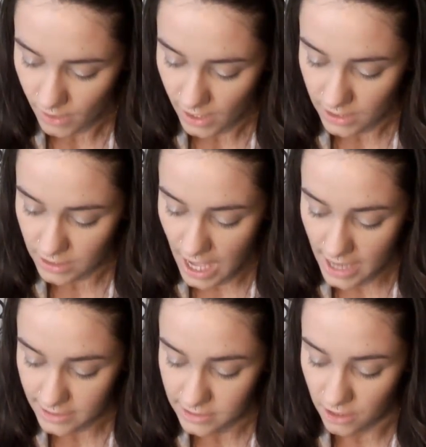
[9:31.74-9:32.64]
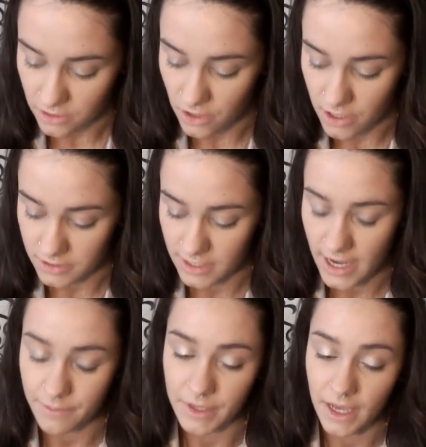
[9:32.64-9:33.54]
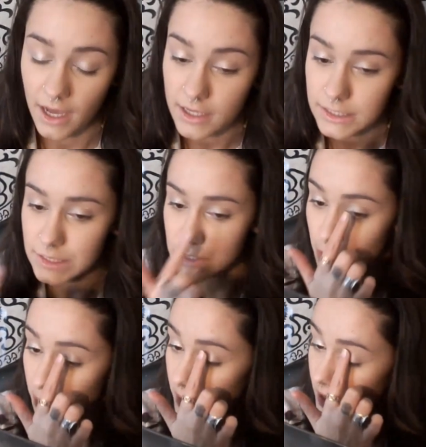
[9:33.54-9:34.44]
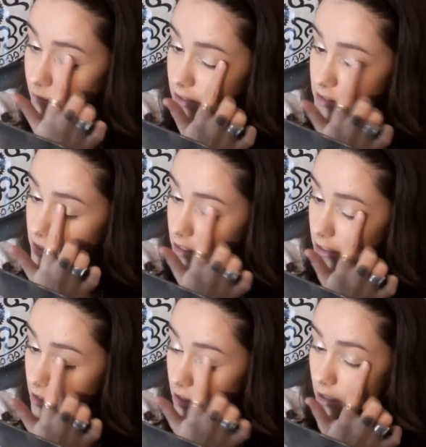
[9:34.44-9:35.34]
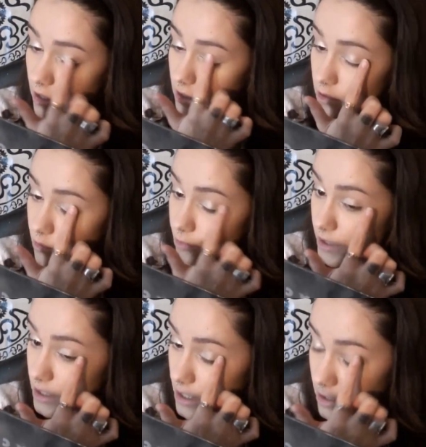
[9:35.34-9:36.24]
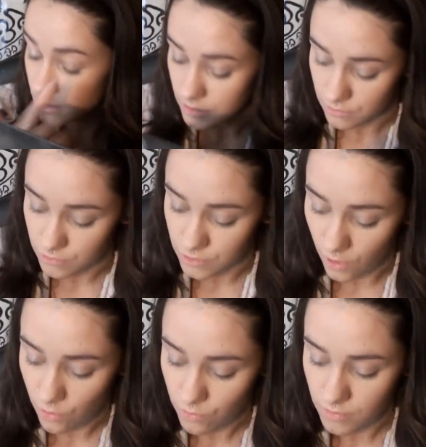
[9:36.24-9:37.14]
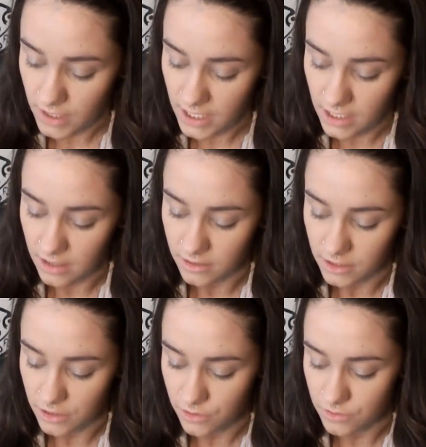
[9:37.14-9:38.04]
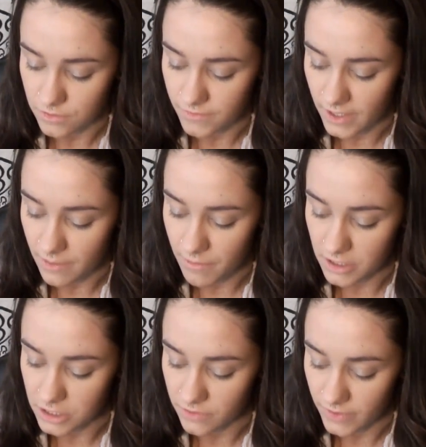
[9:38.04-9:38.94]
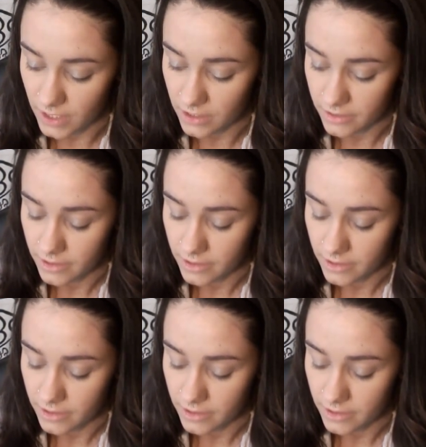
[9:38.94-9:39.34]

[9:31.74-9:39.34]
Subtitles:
It lasts a long time because it's so pigmented. You don't need to use very much of it.